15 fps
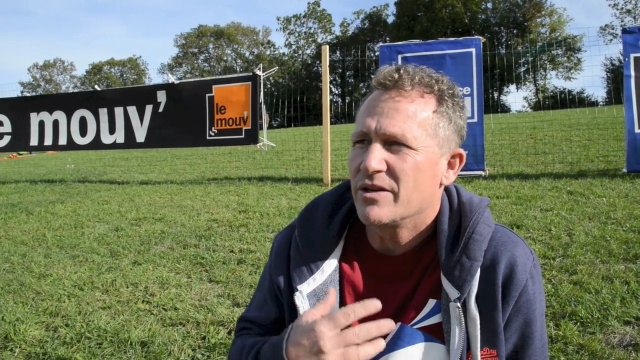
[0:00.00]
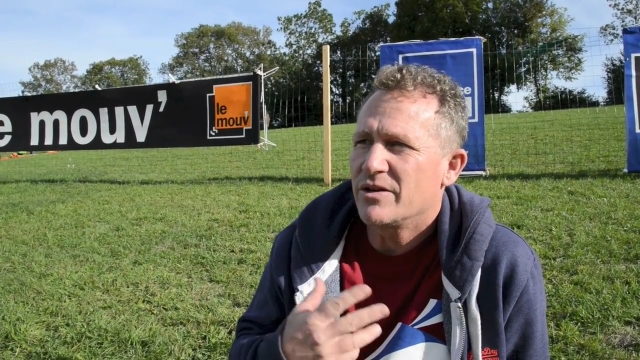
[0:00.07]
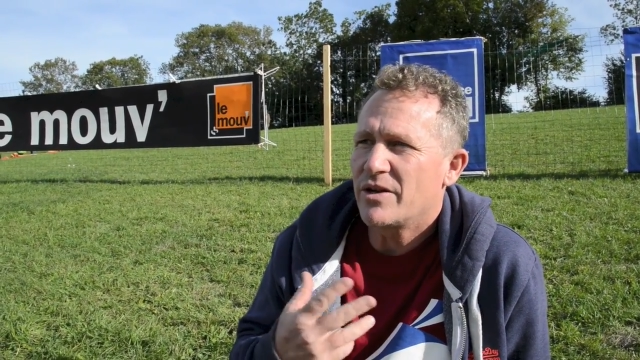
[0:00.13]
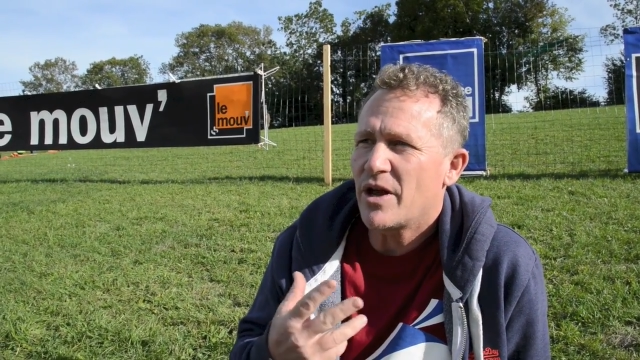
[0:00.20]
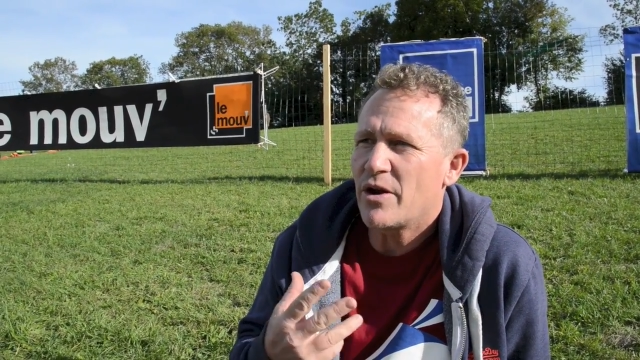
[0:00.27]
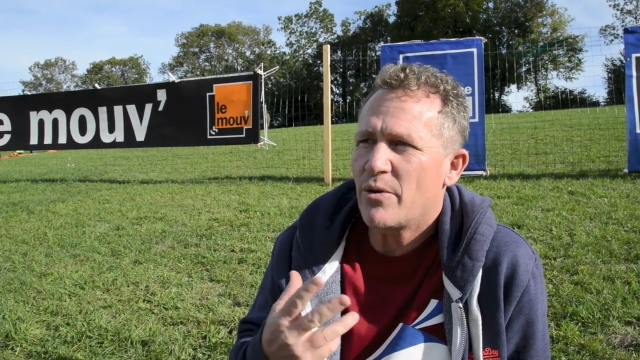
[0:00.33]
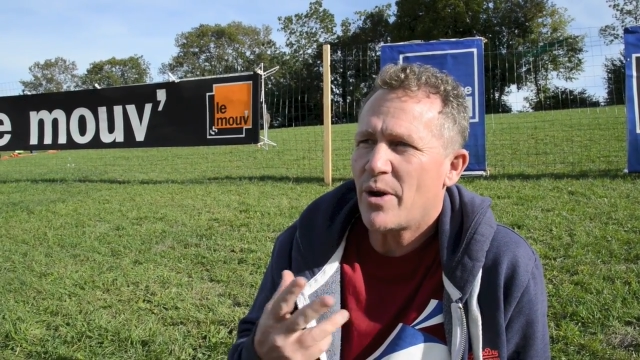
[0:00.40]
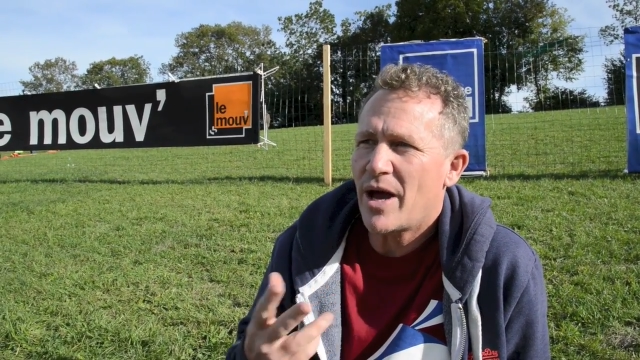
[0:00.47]

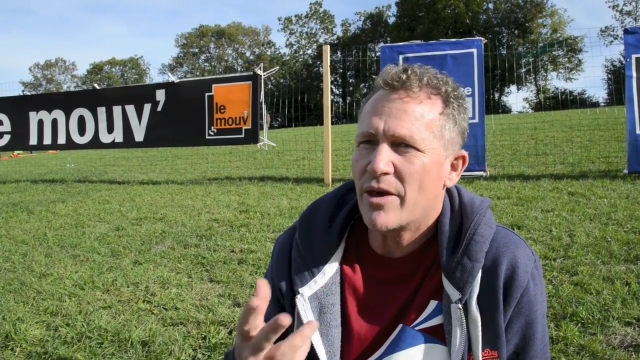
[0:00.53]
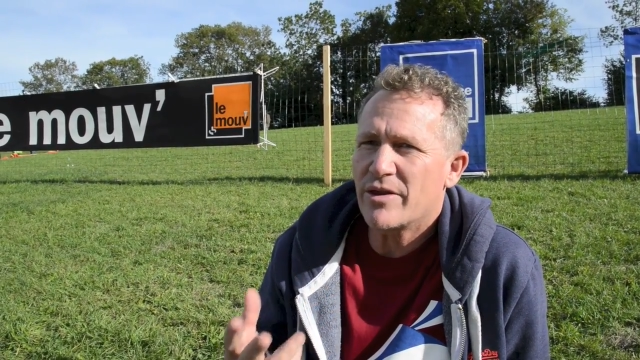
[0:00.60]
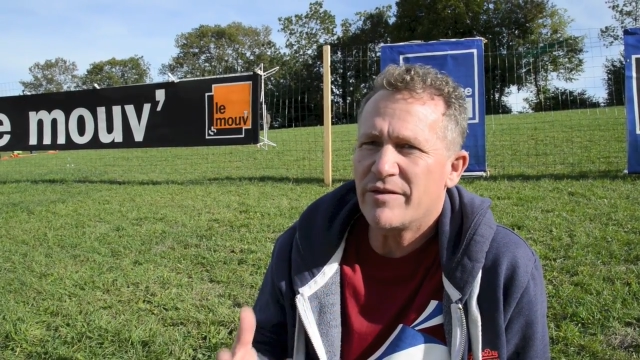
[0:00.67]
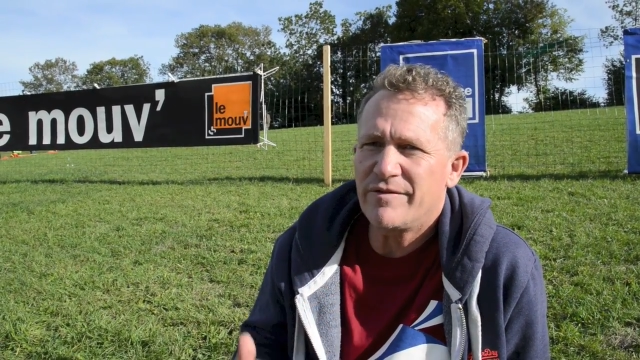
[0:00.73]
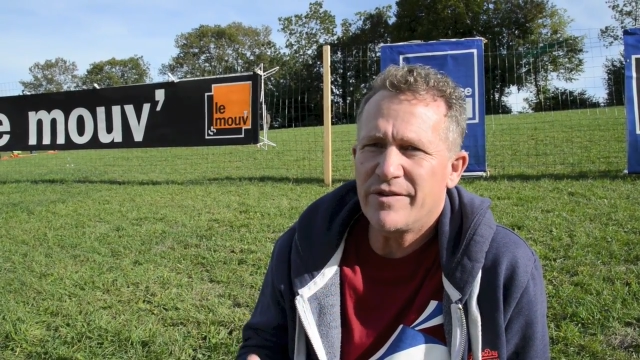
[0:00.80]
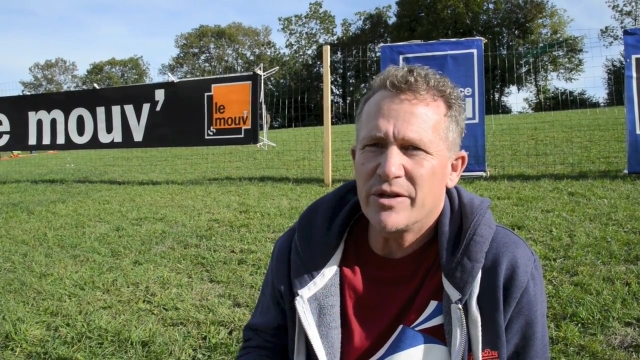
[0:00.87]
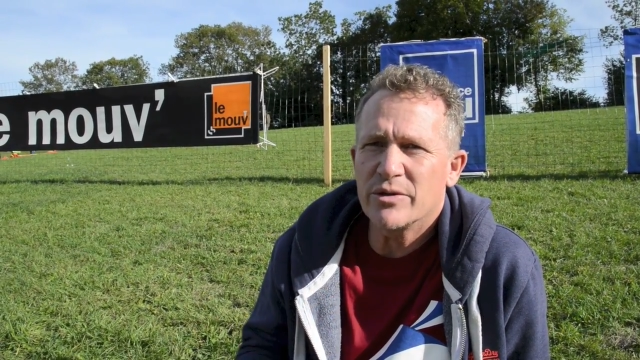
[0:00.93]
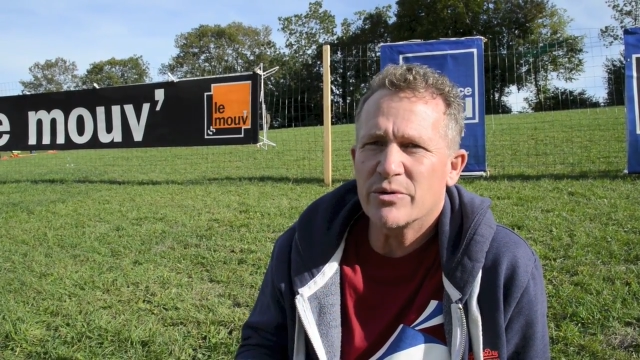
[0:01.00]
know how they
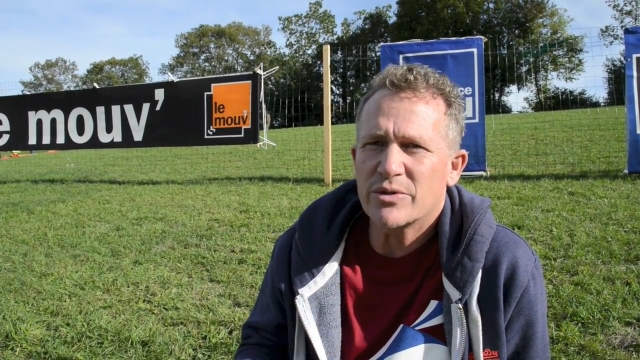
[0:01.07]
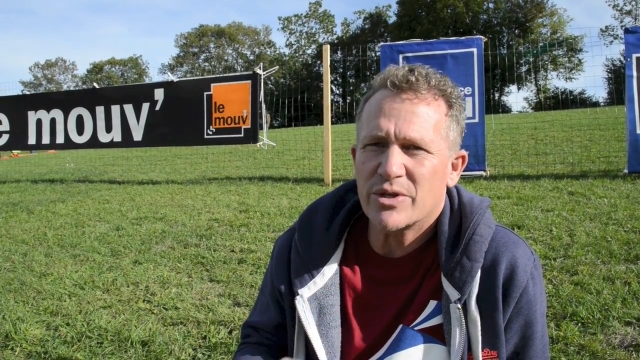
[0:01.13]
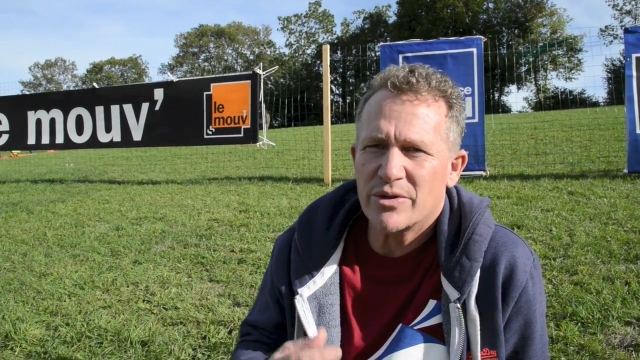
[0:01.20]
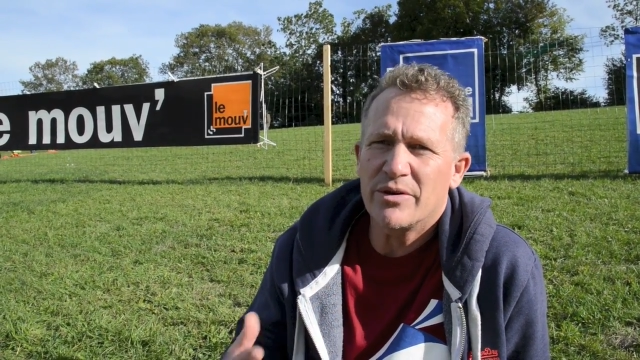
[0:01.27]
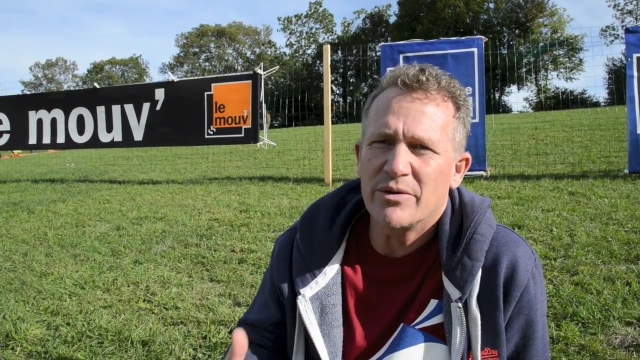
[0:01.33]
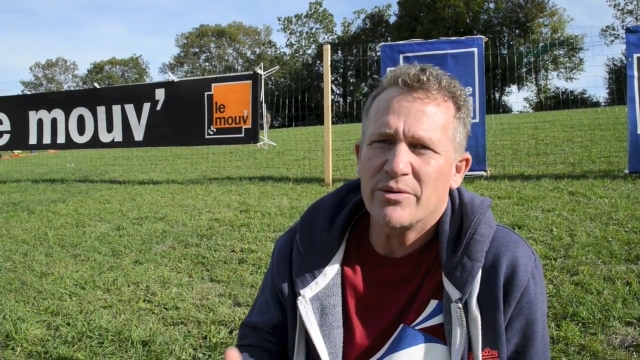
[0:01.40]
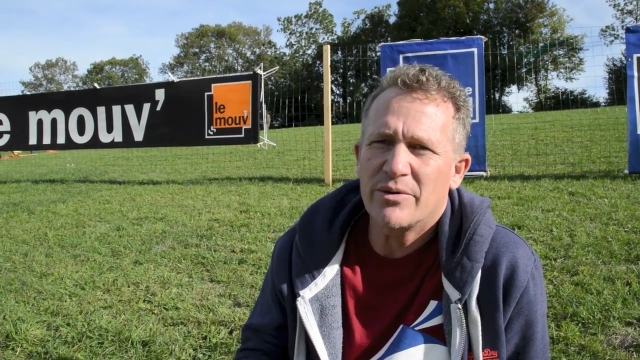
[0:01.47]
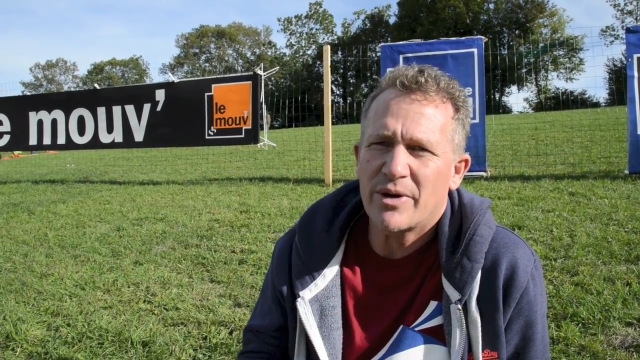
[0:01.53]
feel, so
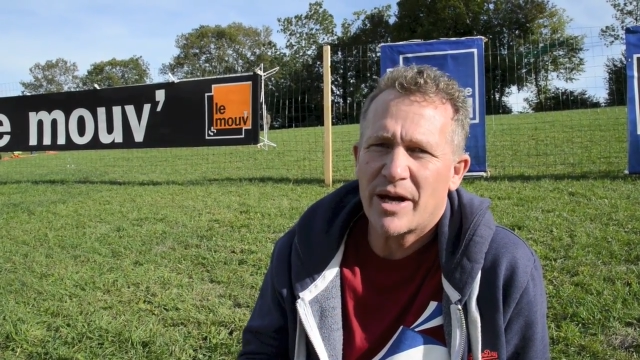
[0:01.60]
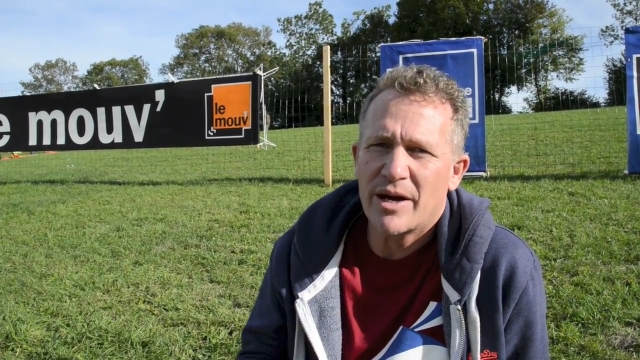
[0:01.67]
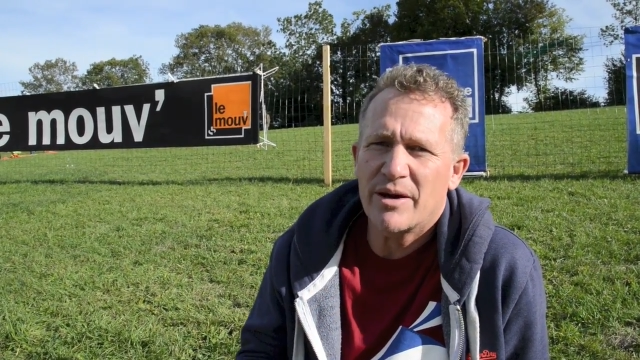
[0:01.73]
they know